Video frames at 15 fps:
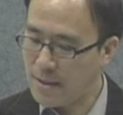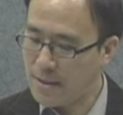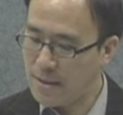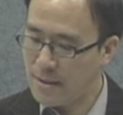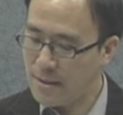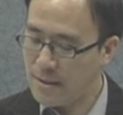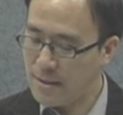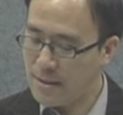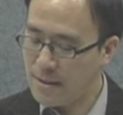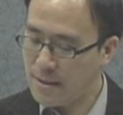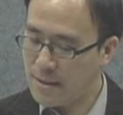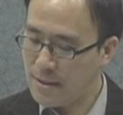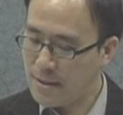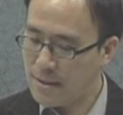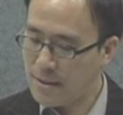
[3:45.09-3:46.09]

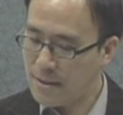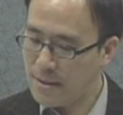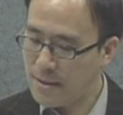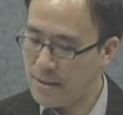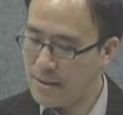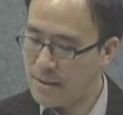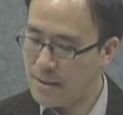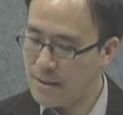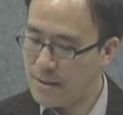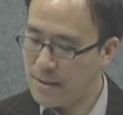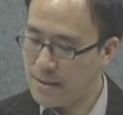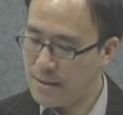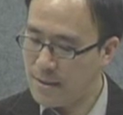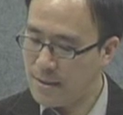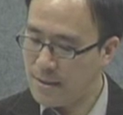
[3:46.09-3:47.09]

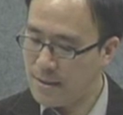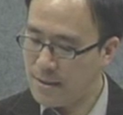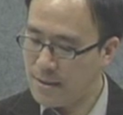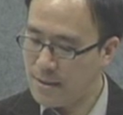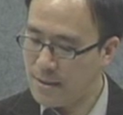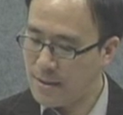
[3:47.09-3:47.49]
No one is speaking in this clip.